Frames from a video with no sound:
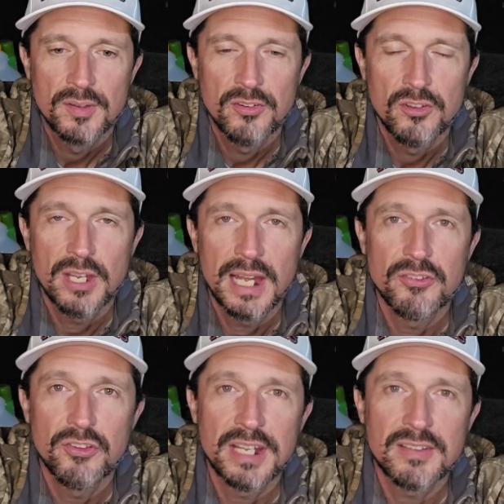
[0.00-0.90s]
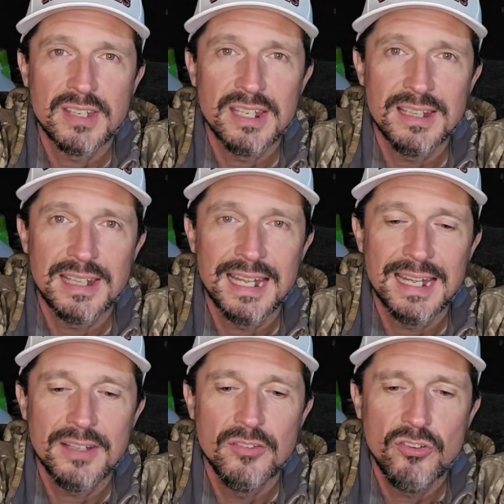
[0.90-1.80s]
Do you guys like to eat the
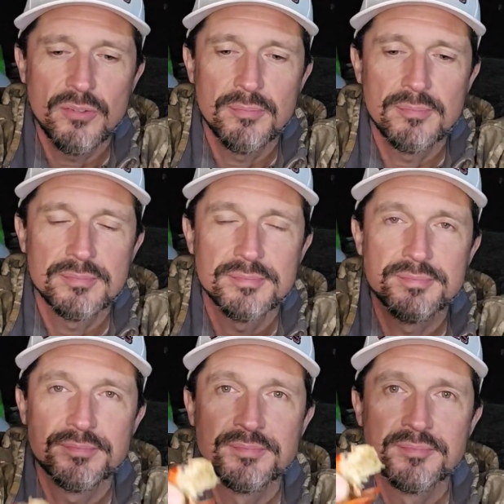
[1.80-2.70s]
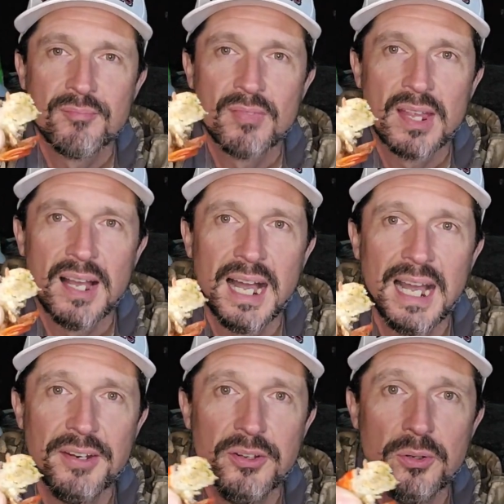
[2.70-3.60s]
heads?
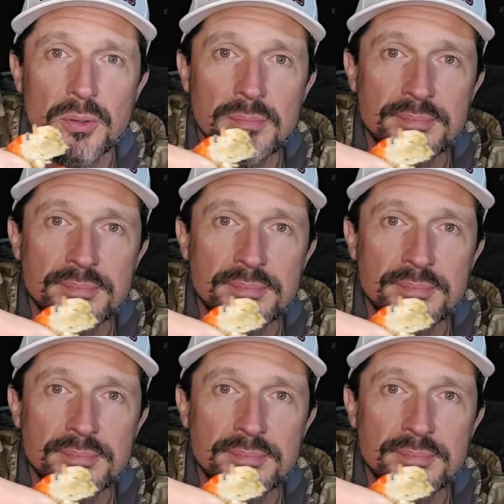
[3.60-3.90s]
I do.